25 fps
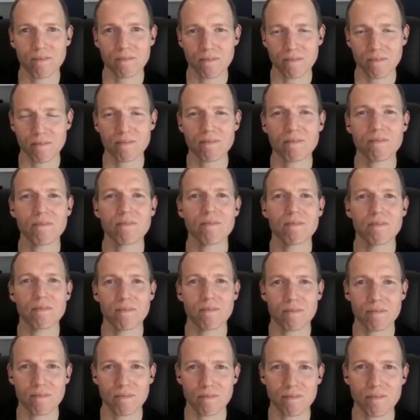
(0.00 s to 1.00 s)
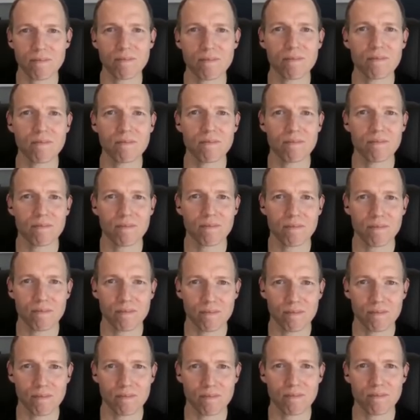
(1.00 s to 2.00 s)

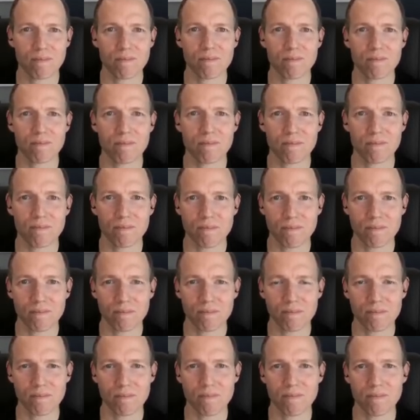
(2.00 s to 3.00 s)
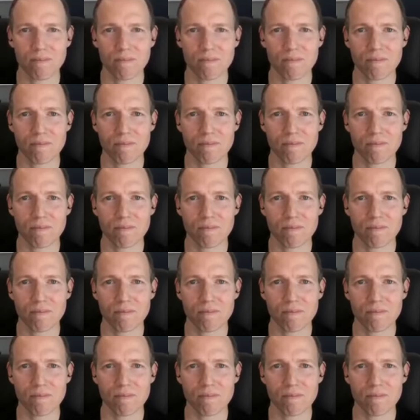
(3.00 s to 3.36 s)
(silent)